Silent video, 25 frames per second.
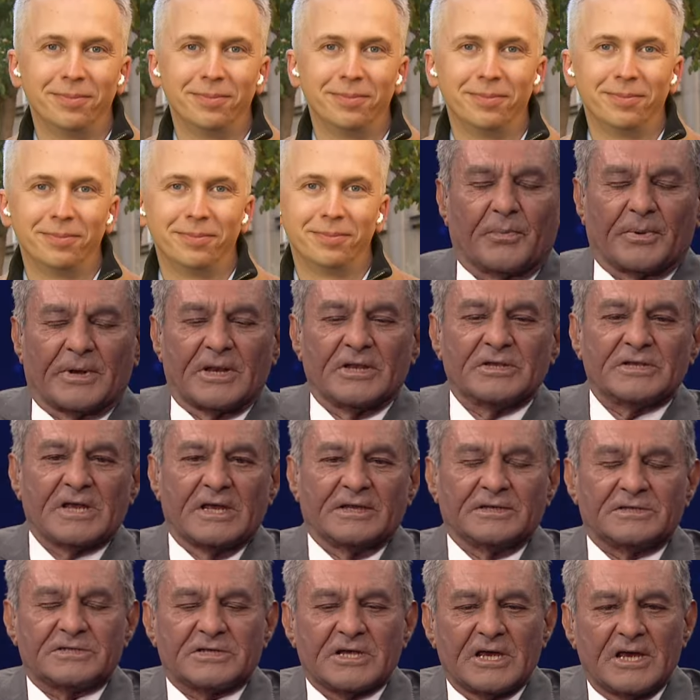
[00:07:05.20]
No, but
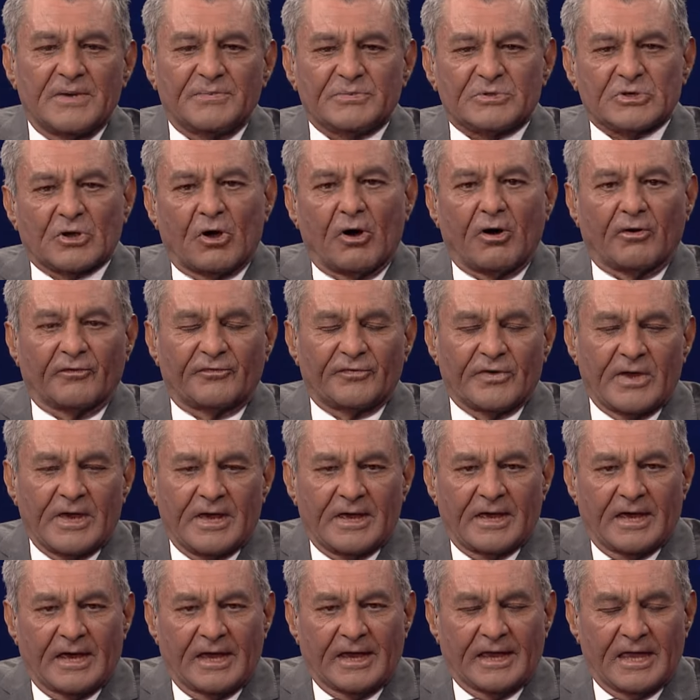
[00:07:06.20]
in terms of
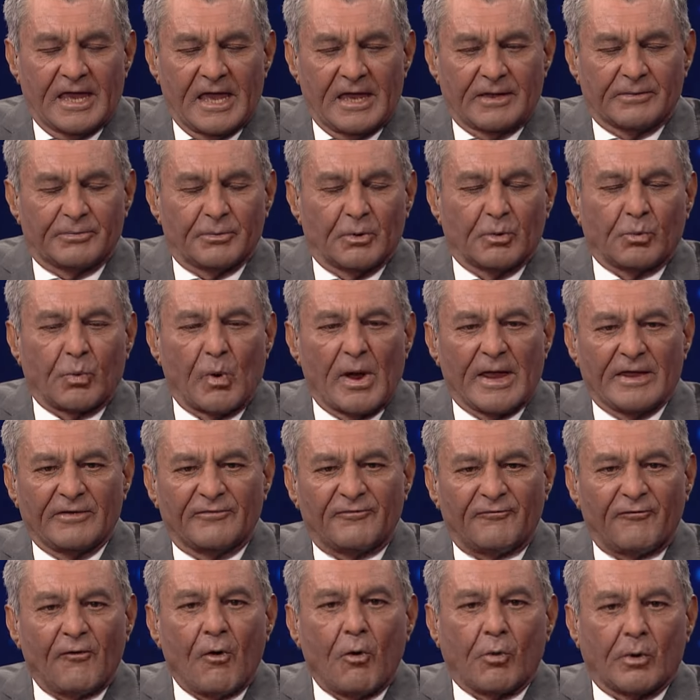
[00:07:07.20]
a way
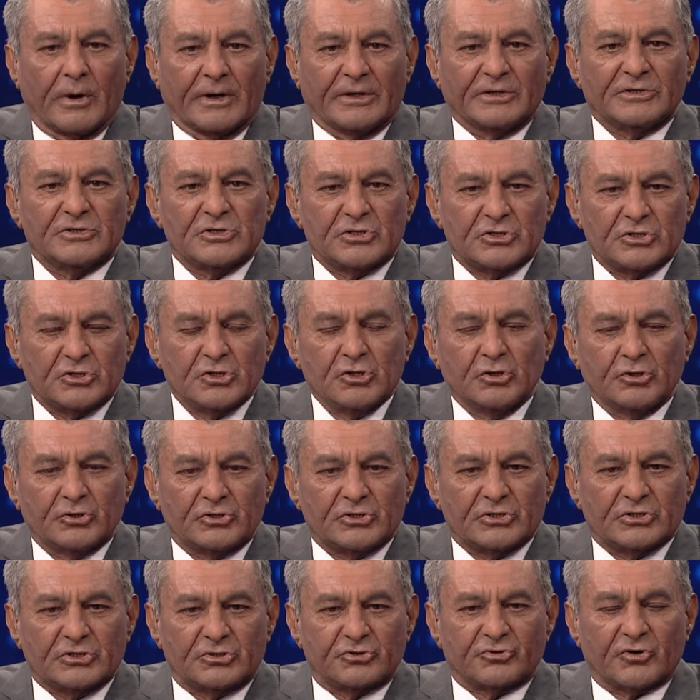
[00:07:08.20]
forward,
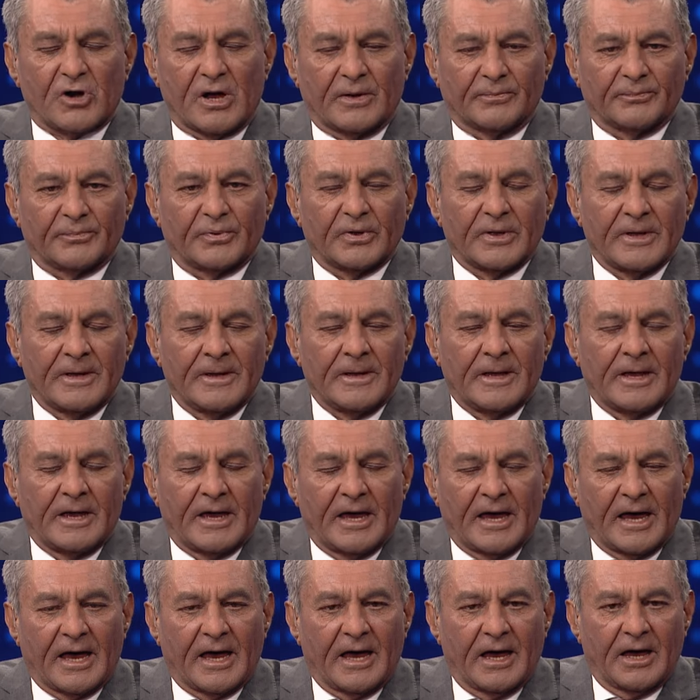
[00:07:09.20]
should Trump
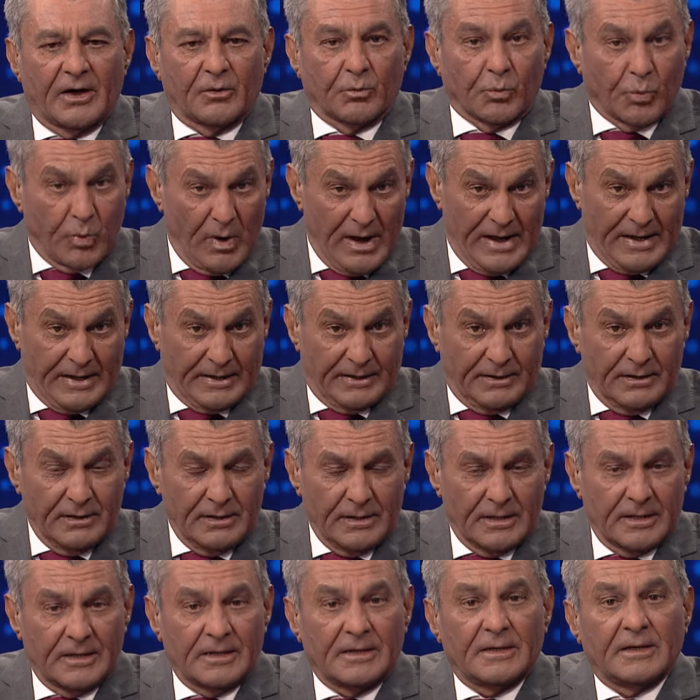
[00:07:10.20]

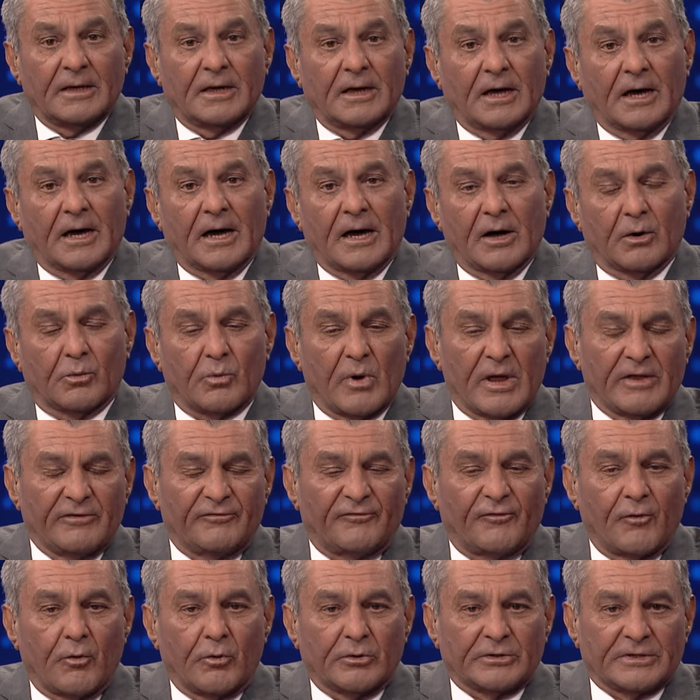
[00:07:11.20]
win, a way
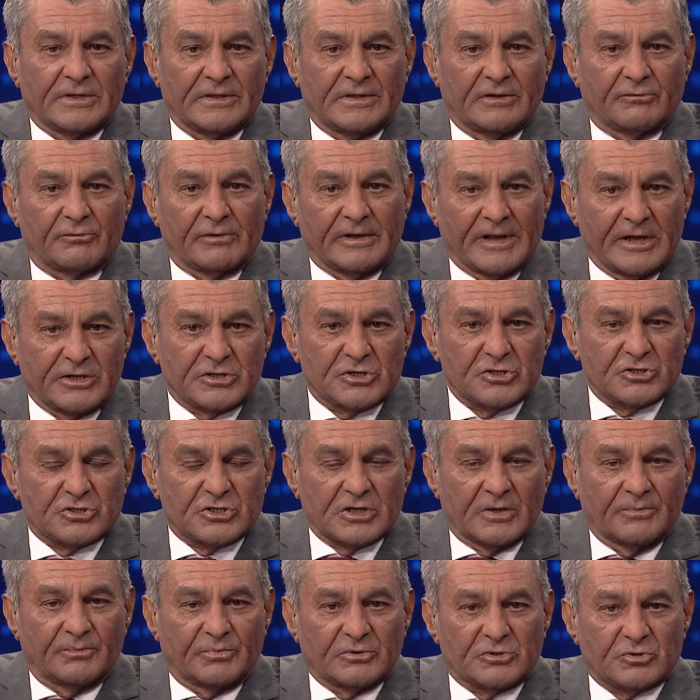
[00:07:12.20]
forward in the
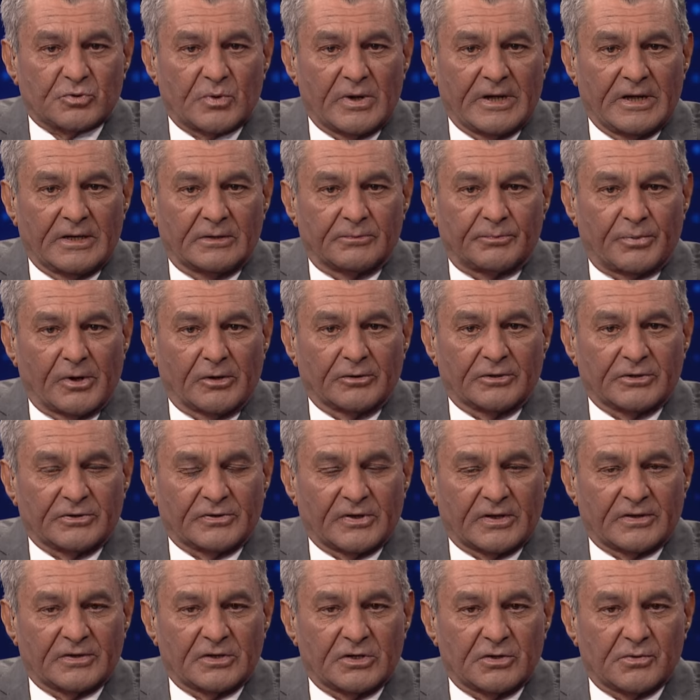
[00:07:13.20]
relationship between
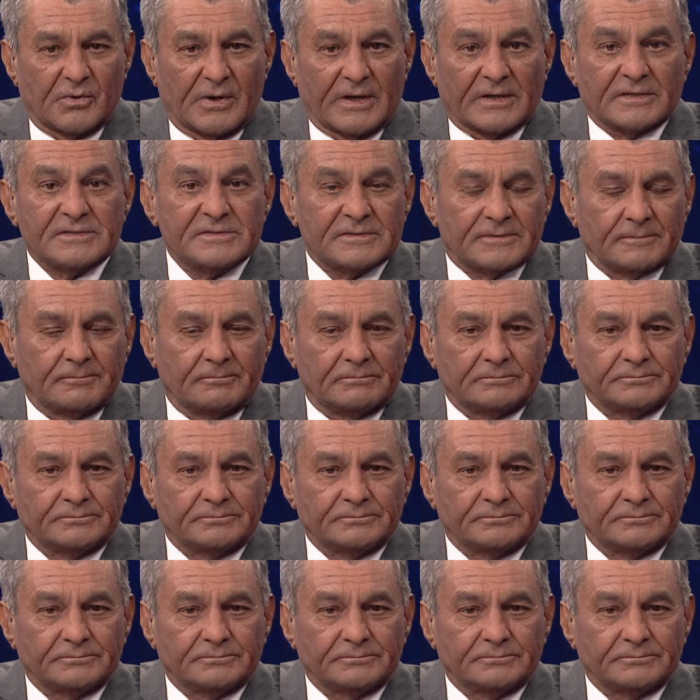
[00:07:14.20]
Poland and the US?